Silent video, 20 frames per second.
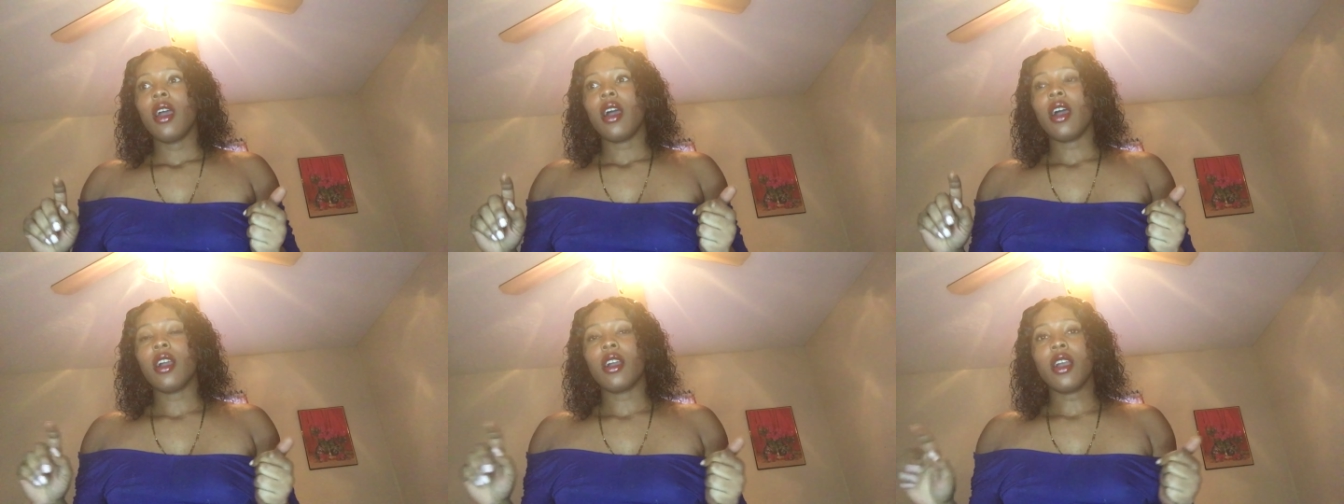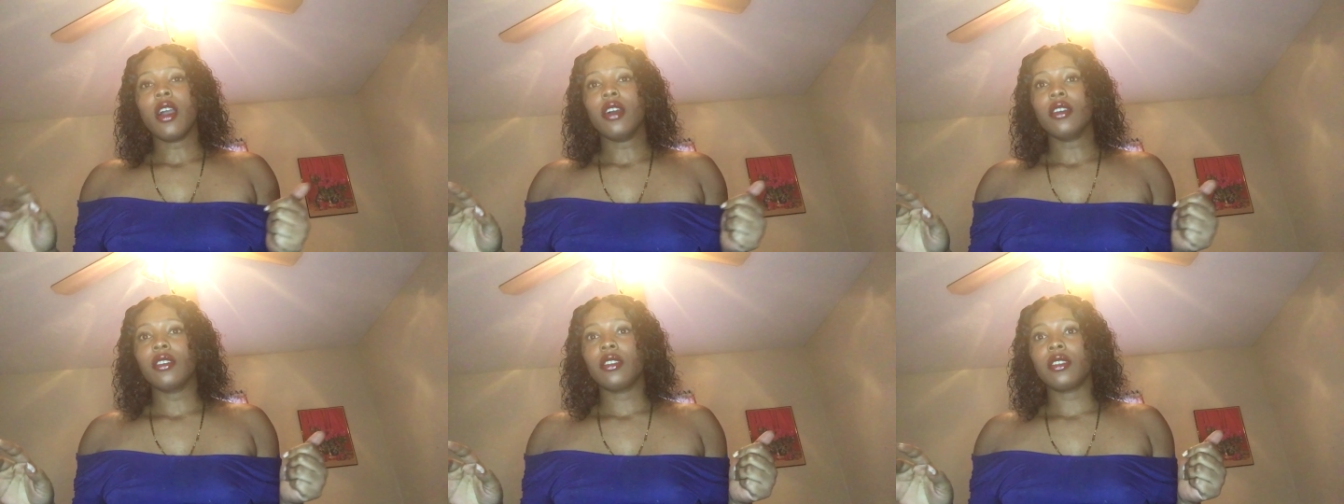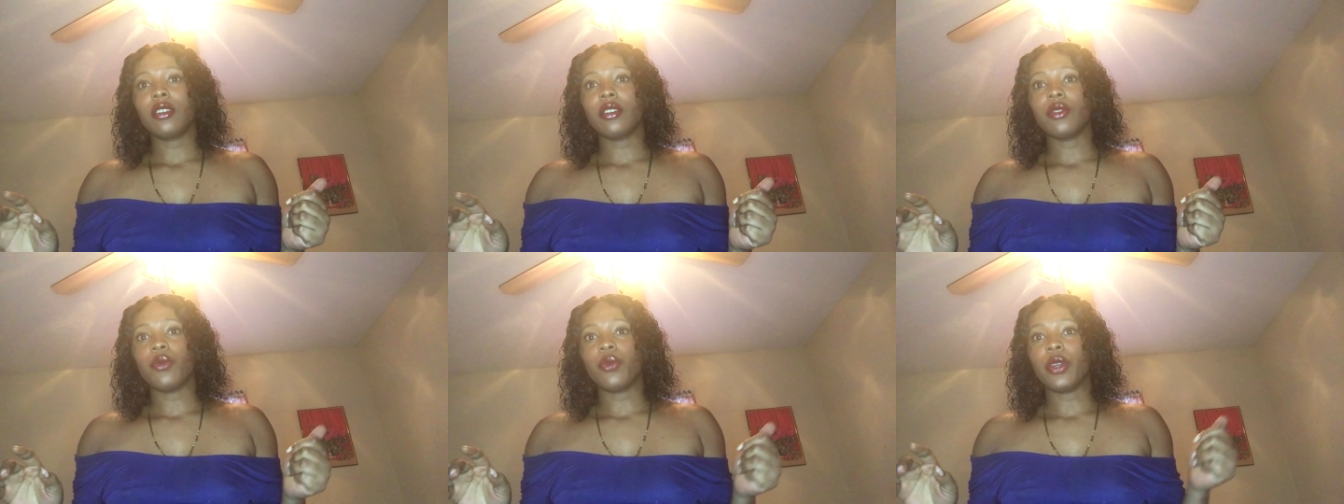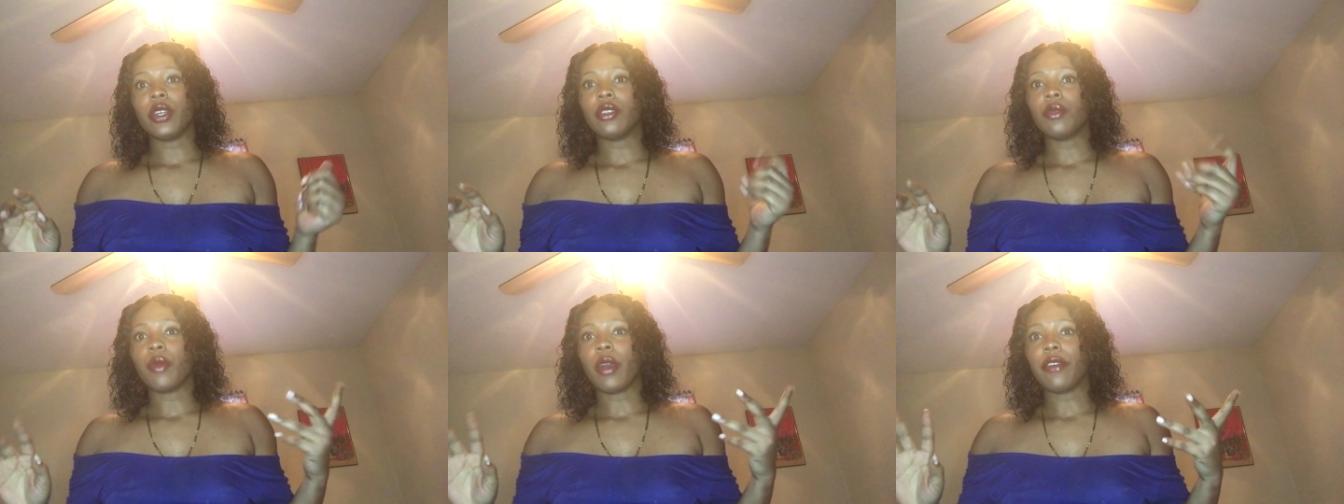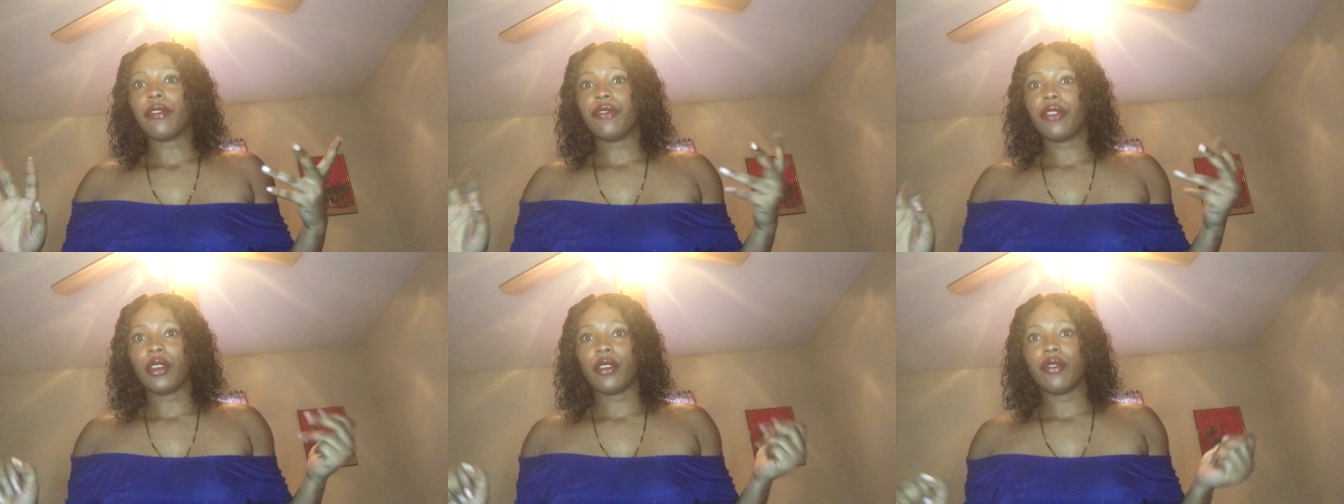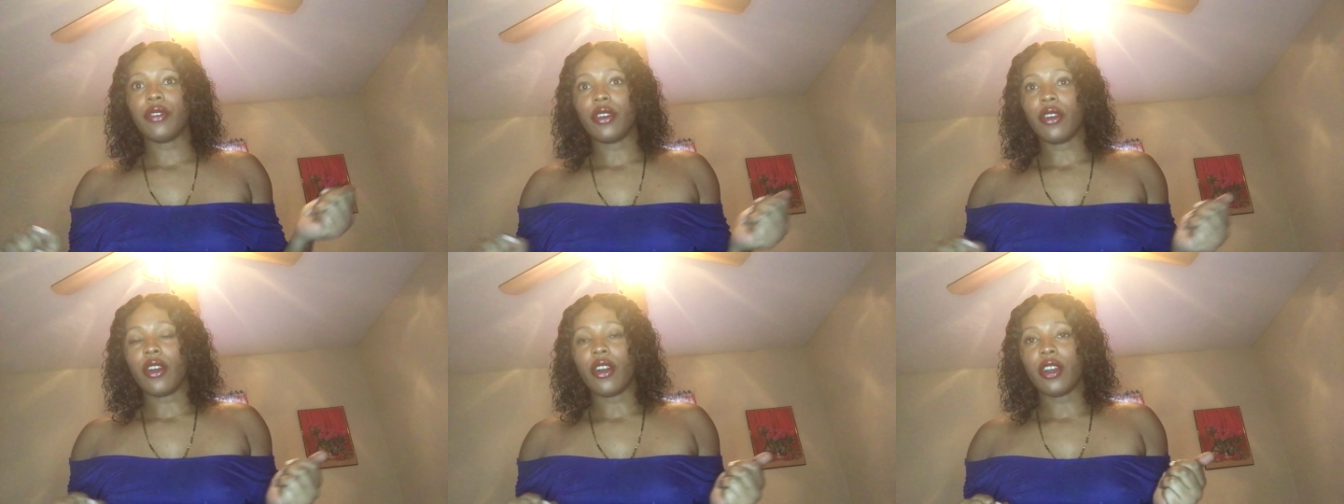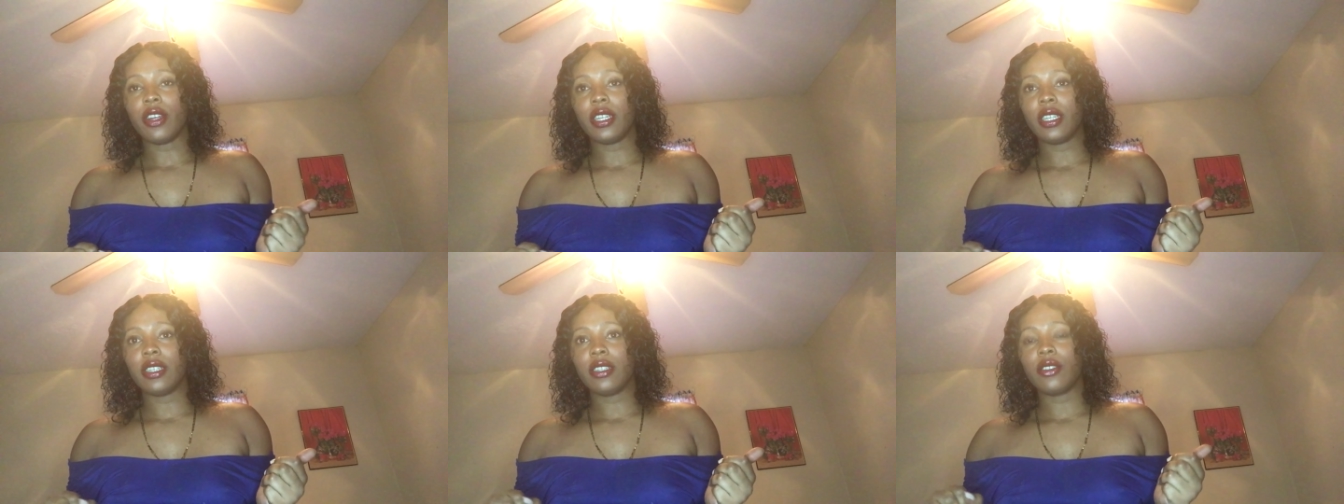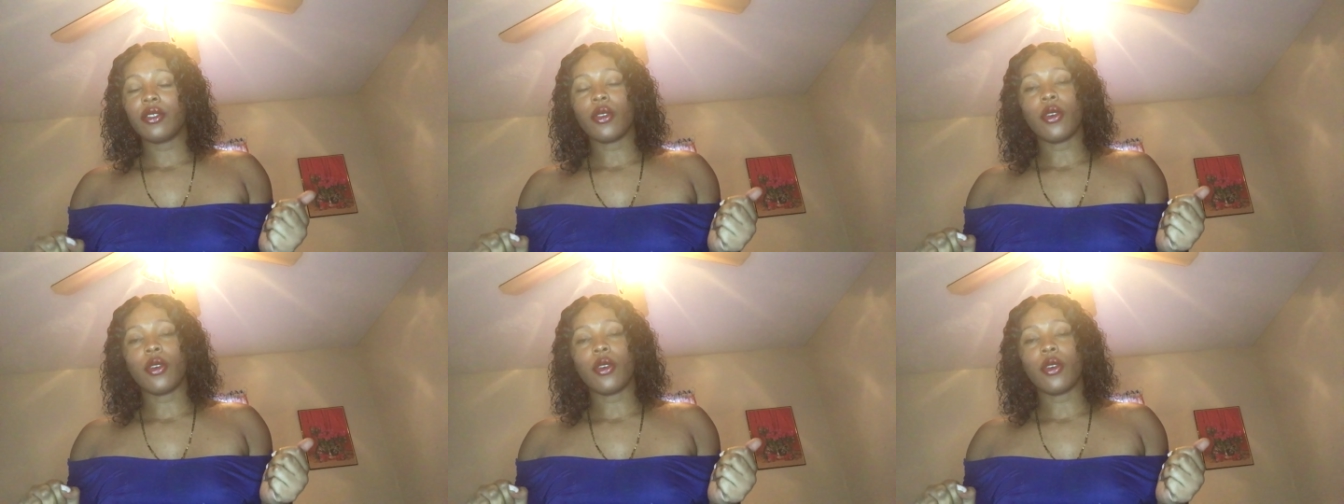a concert where it's my favorite artist.